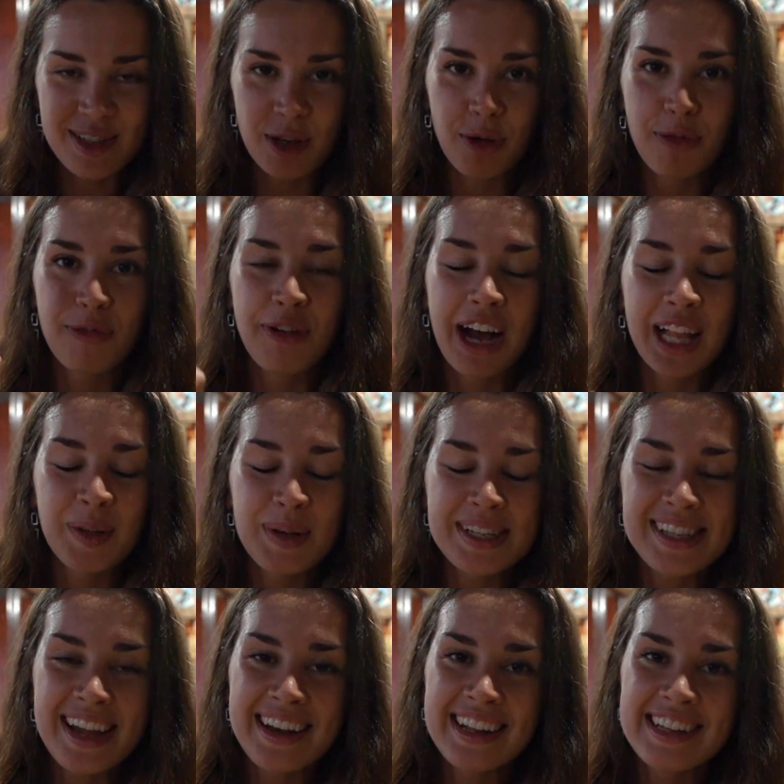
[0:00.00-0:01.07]
So follow
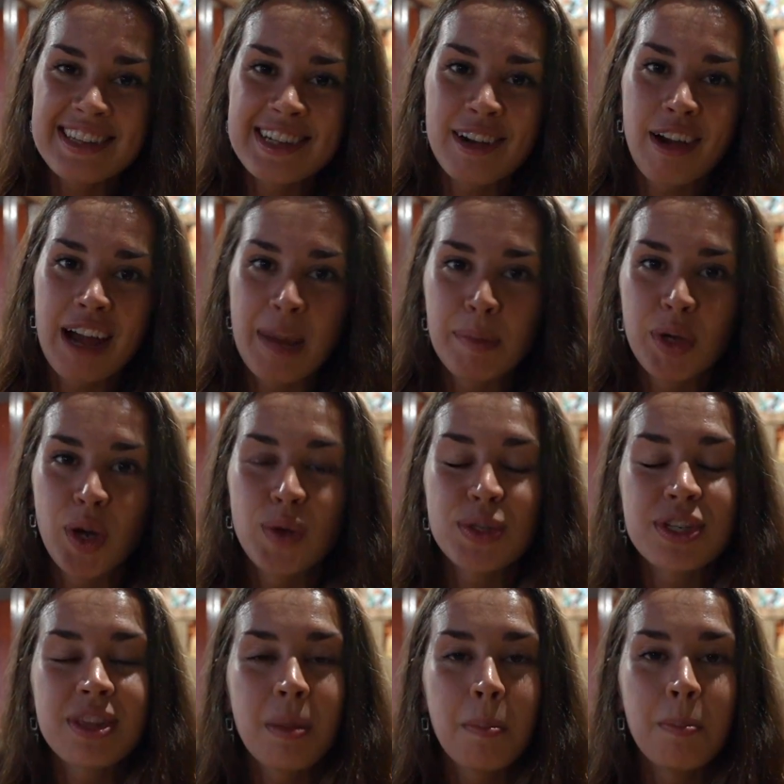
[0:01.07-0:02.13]
us on Instagram, go
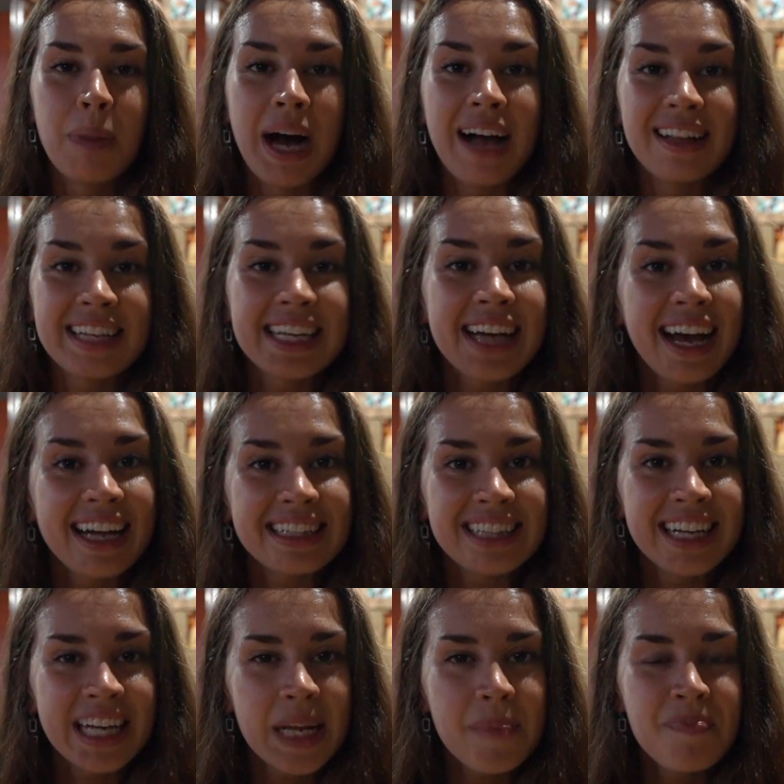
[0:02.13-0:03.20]
to the Bali
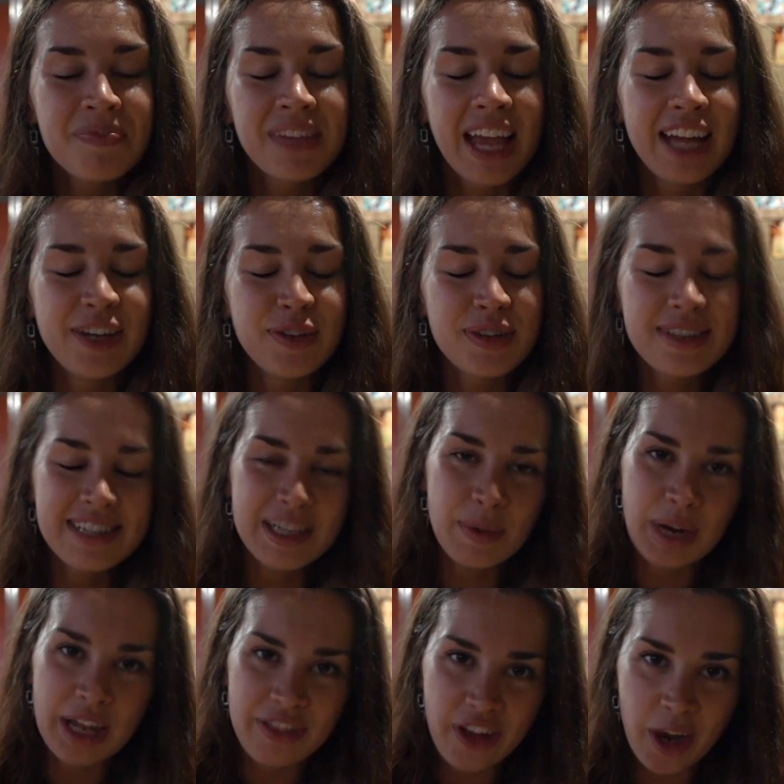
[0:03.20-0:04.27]
highlight, and you can see
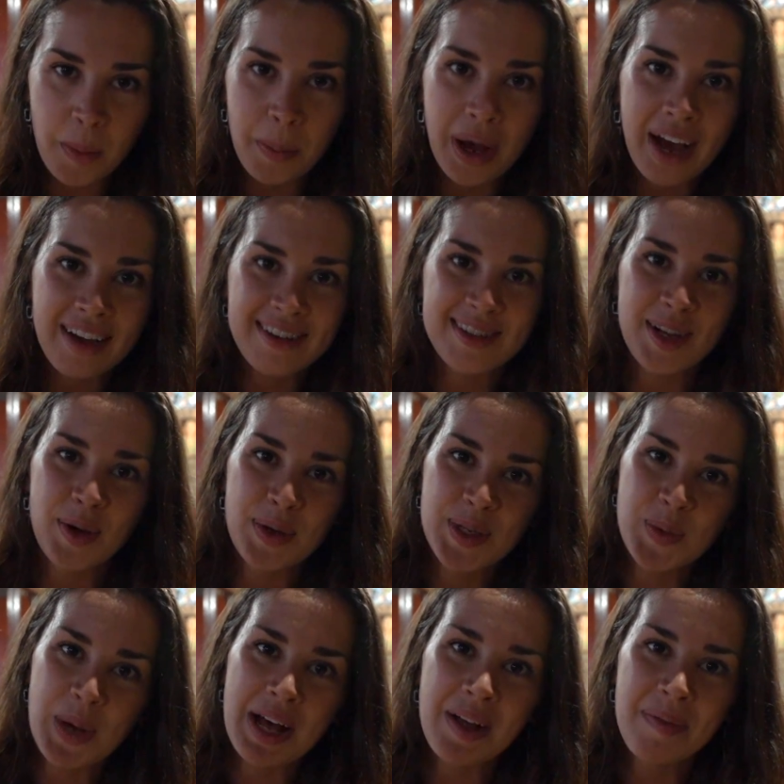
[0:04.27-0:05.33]
what I thought of bakso
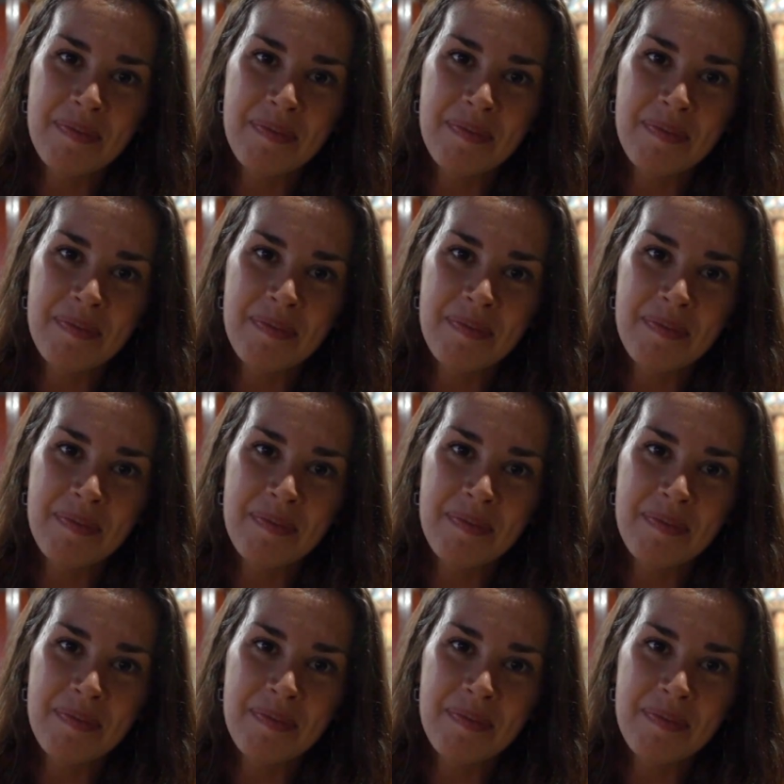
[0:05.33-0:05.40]
as well.